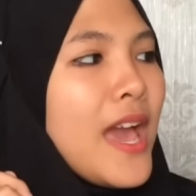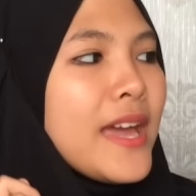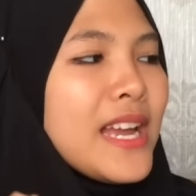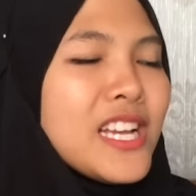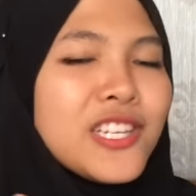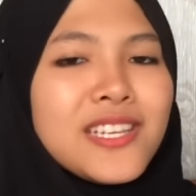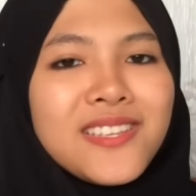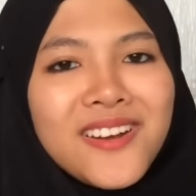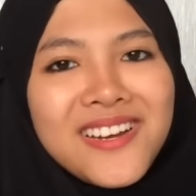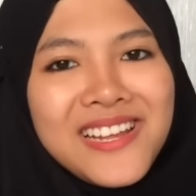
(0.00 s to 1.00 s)
and I actually
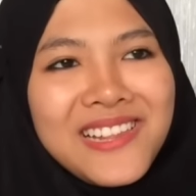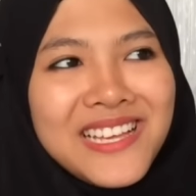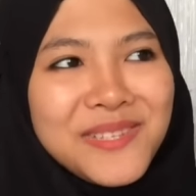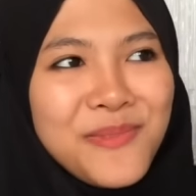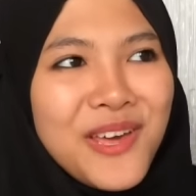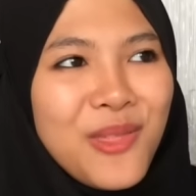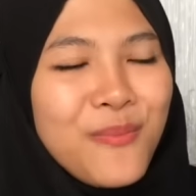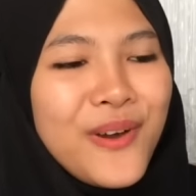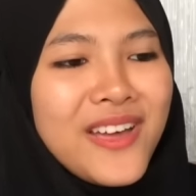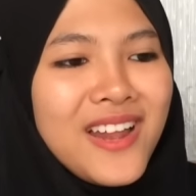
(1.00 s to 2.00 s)
started it last month,
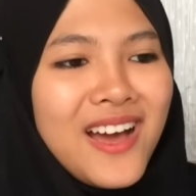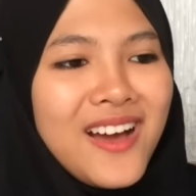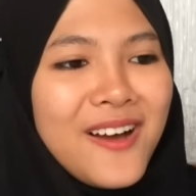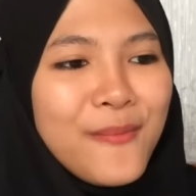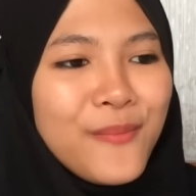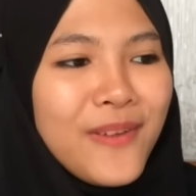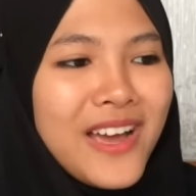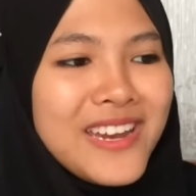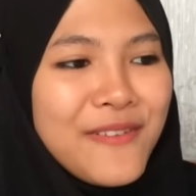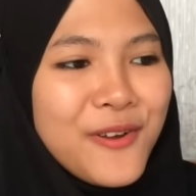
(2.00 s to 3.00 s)
but
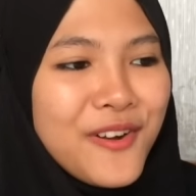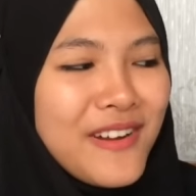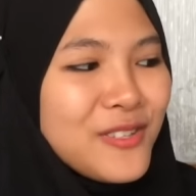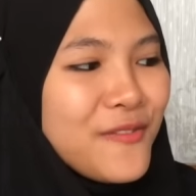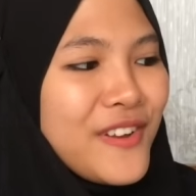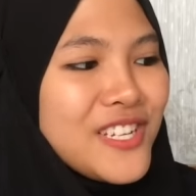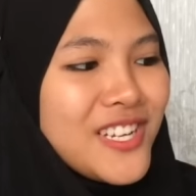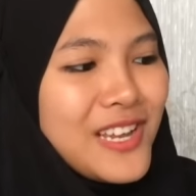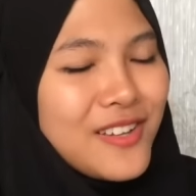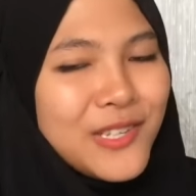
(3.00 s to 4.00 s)
I never got around to
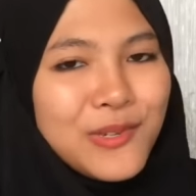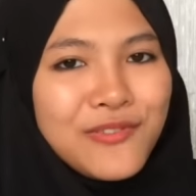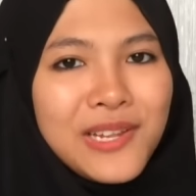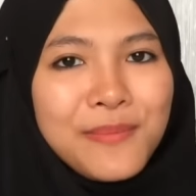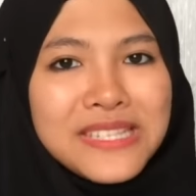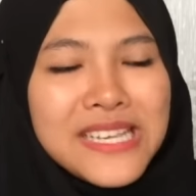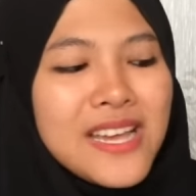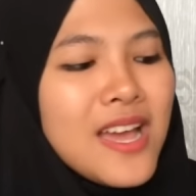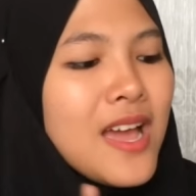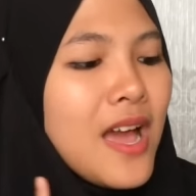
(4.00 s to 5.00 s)
finishing it because I was really
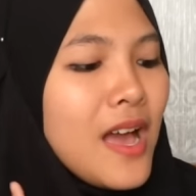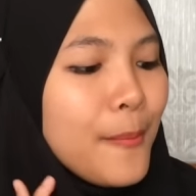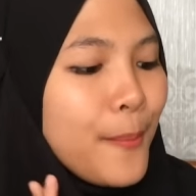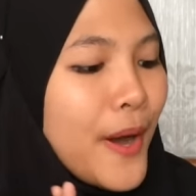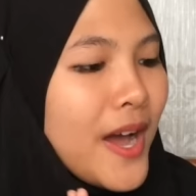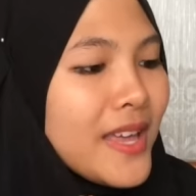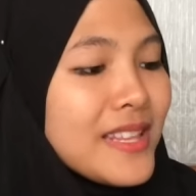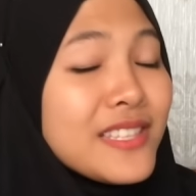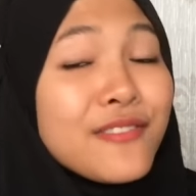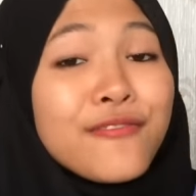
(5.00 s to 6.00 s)
busy. But
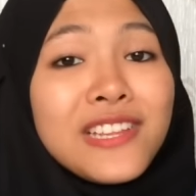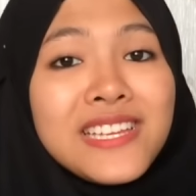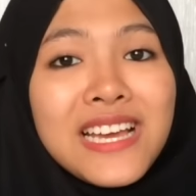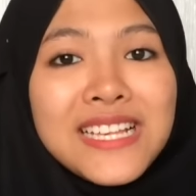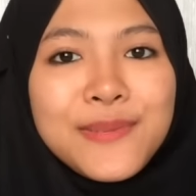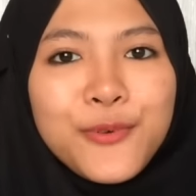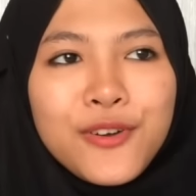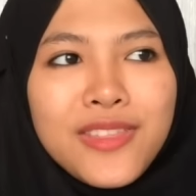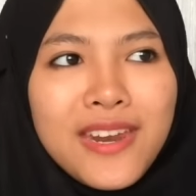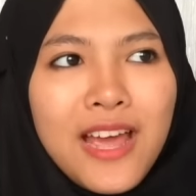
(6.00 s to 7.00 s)
it's a really nice
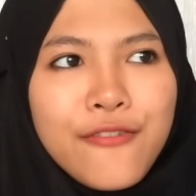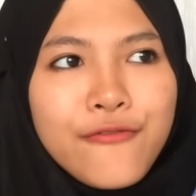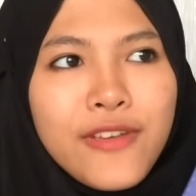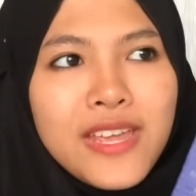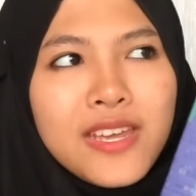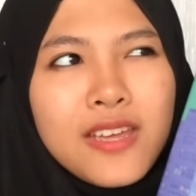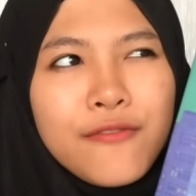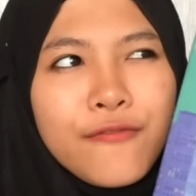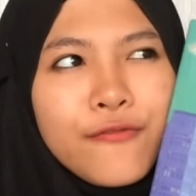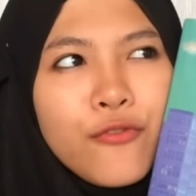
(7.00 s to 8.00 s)
book that I
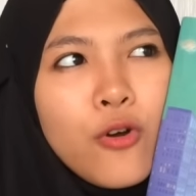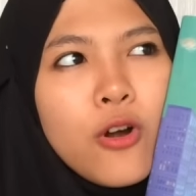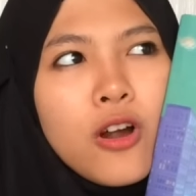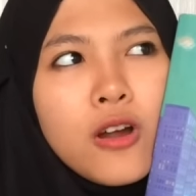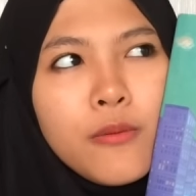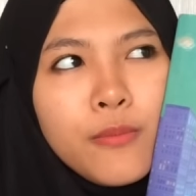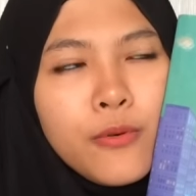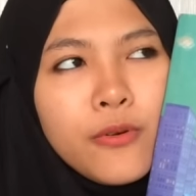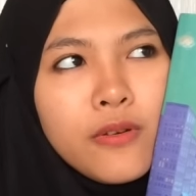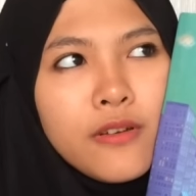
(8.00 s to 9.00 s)
rated 4.0
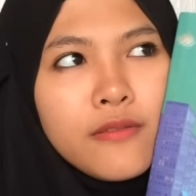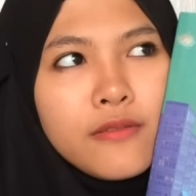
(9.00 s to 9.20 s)
out